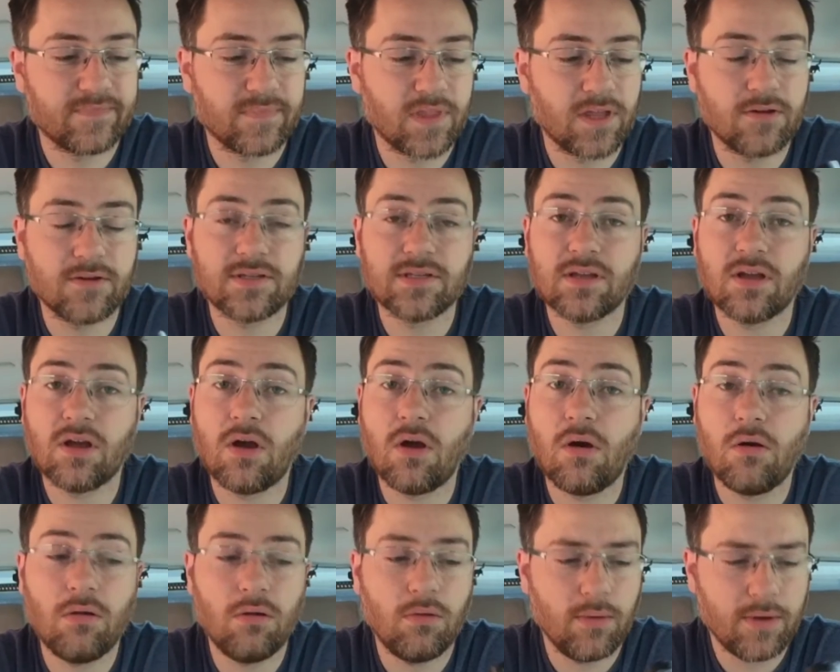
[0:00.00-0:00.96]
there isn't a
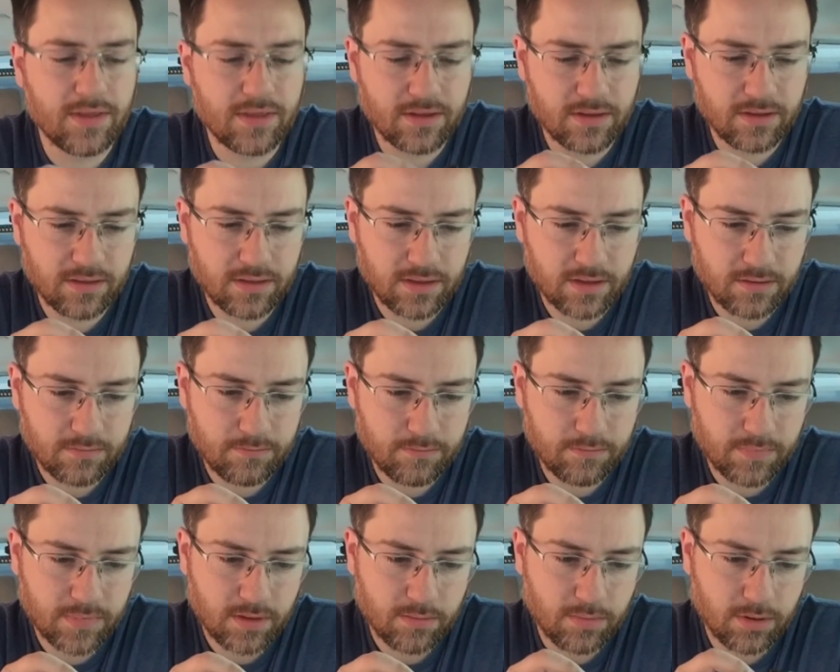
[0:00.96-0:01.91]
hole where the
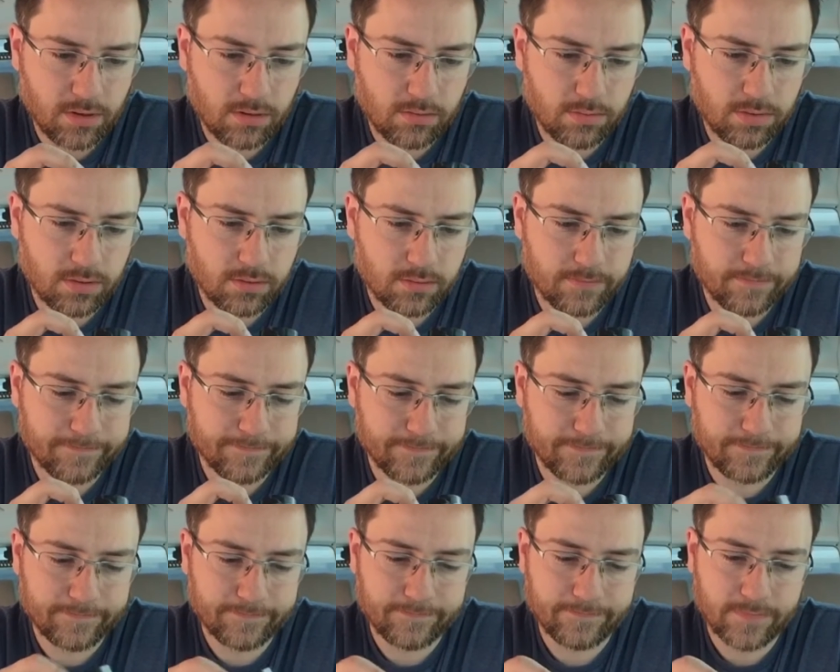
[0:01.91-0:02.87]
bulb
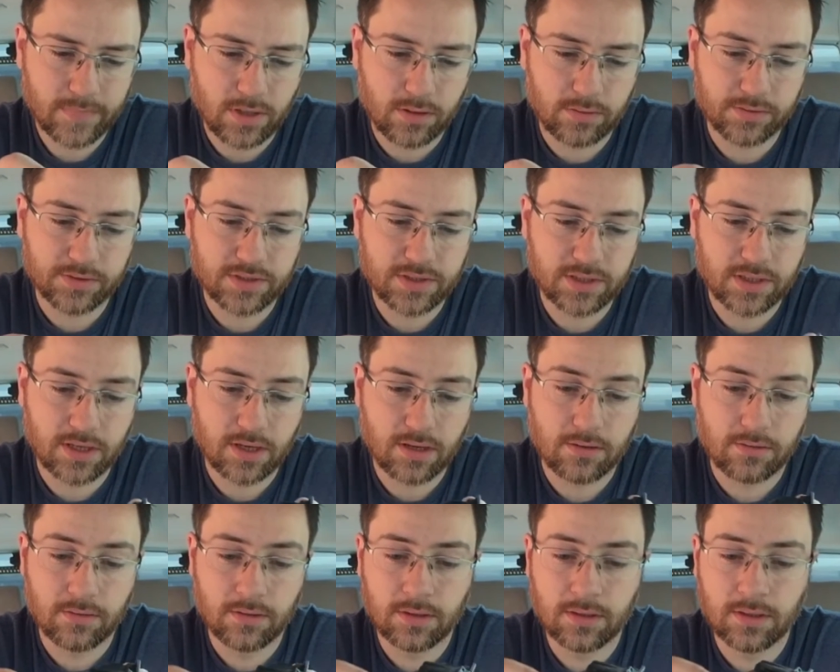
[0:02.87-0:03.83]
holder should go,